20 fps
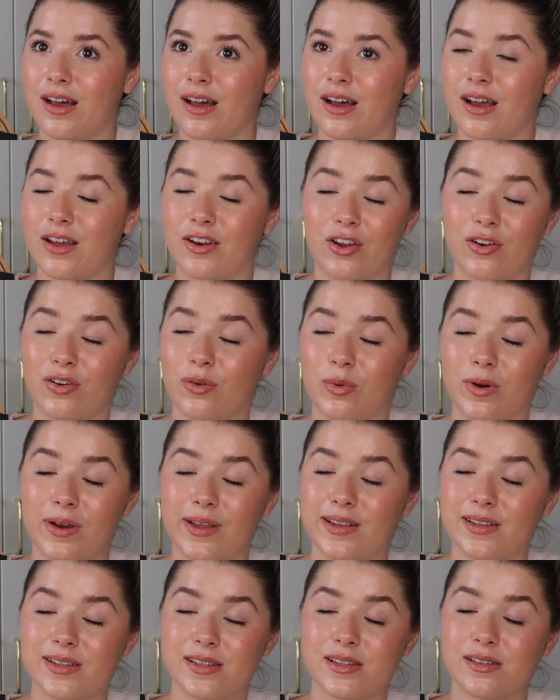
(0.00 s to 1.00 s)
I don't know what
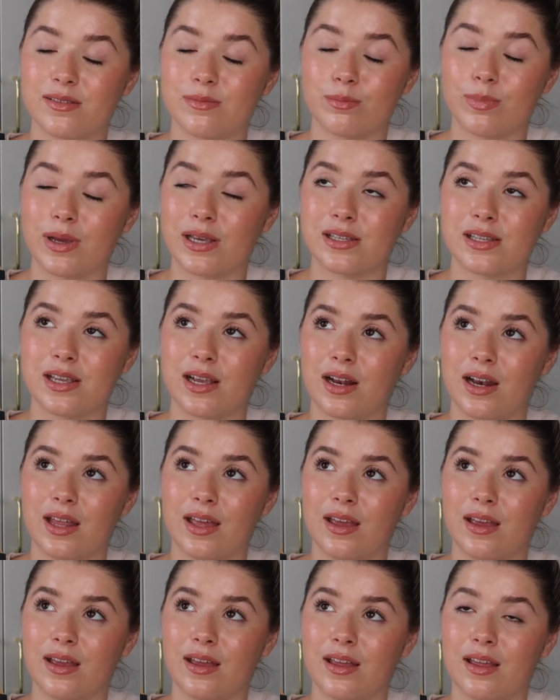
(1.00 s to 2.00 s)
is,
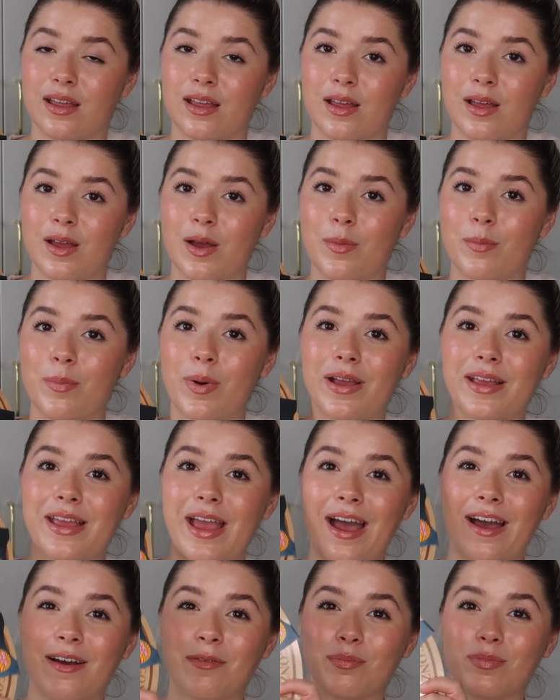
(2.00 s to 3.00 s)
basically. But
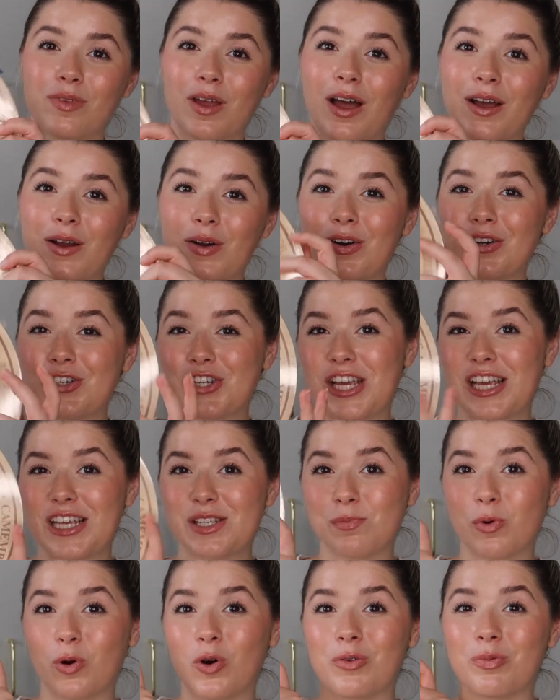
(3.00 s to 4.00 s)
yeah, I got
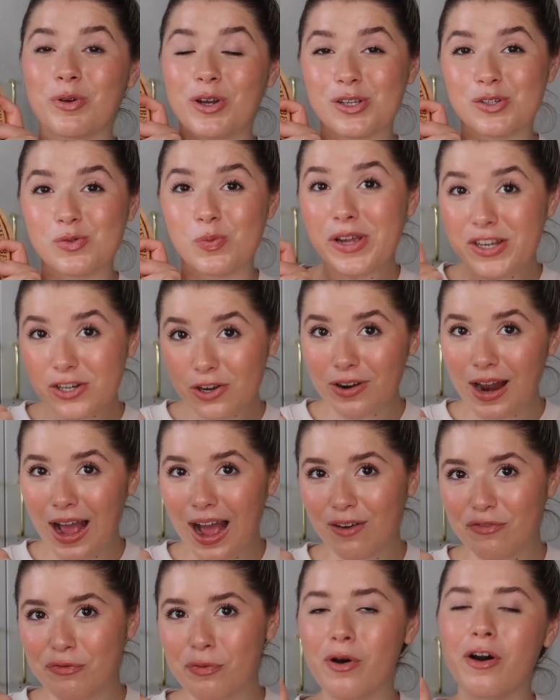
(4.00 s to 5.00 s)
cheese board because we don't
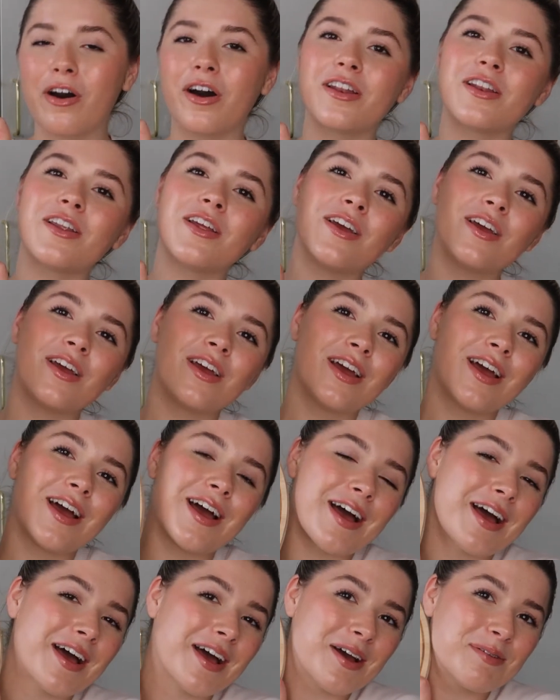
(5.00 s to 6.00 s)
have one
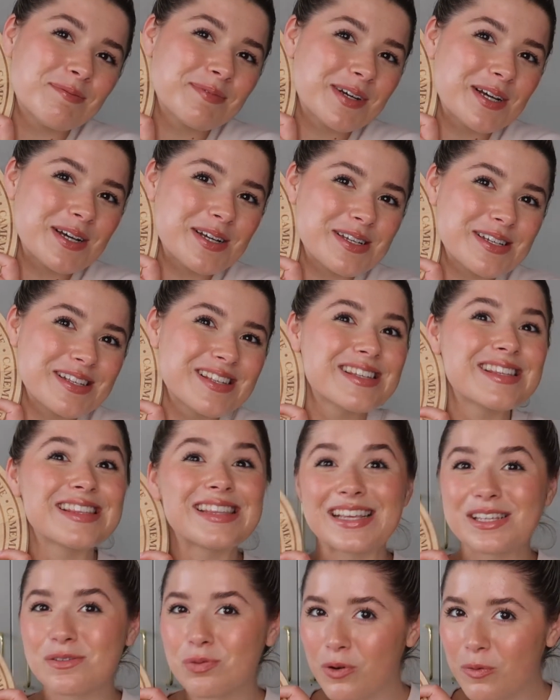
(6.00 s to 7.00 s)
because um,
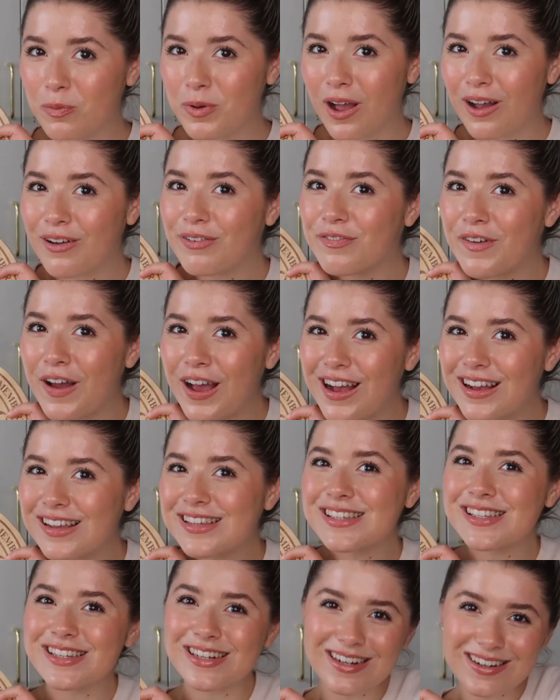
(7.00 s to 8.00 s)
this will be our
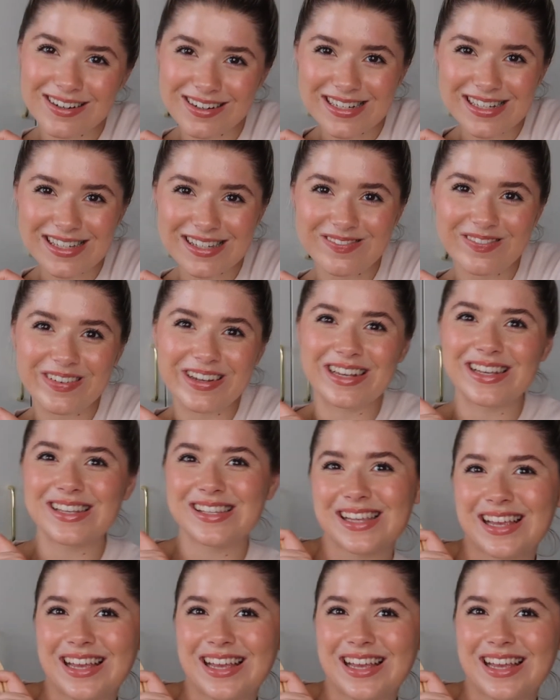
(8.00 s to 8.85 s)
first Christmas